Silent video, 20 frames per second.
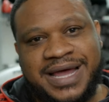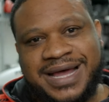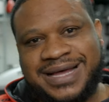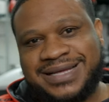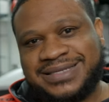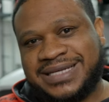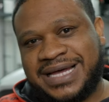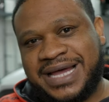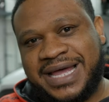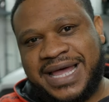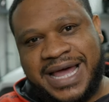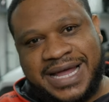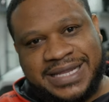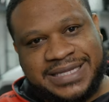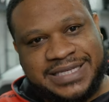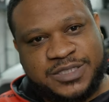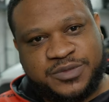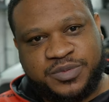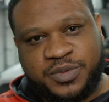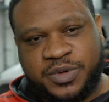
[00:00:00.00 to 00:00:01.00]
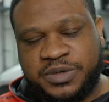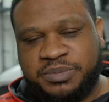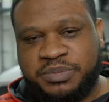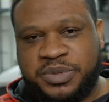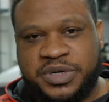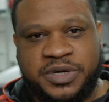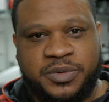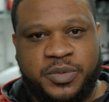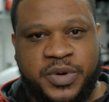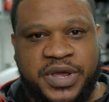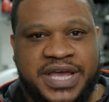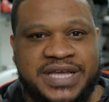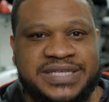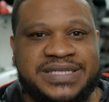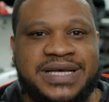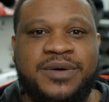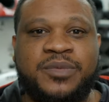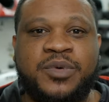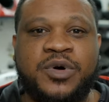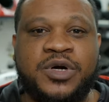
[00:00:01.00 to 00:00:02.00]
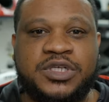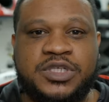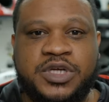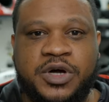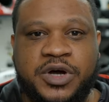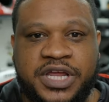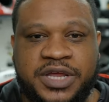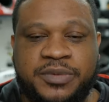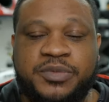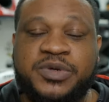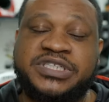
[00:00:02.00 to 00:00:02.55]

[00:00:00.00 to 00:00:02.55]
as I had this one put away as I worked on it,